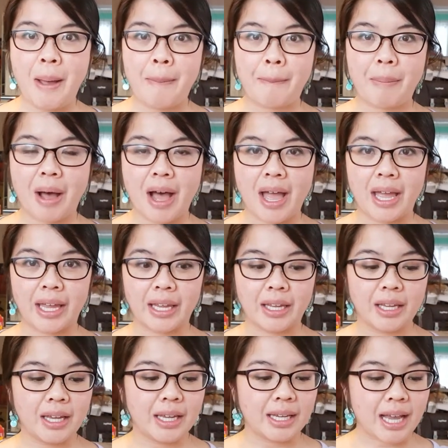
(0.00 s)

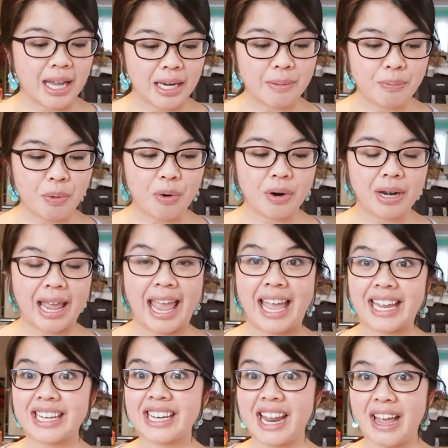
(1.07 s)
my cutting board
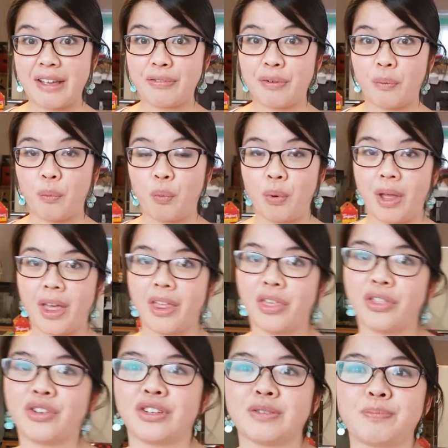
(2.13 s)
and knife with
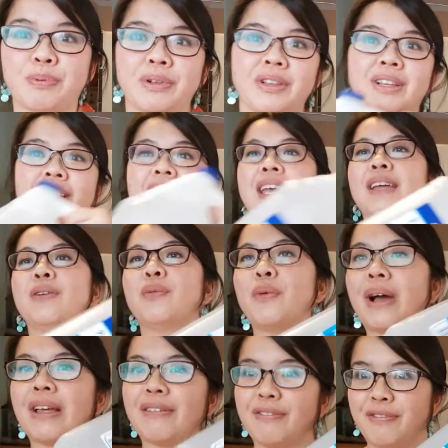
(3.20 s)
just plain
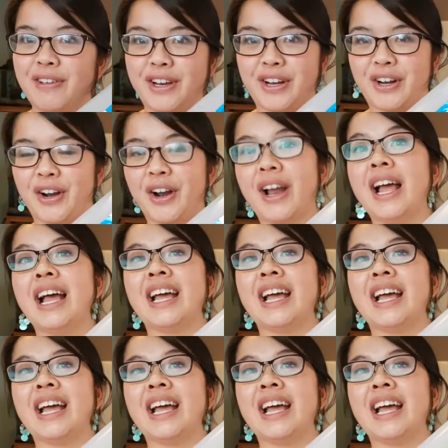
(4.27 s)
white vinegar.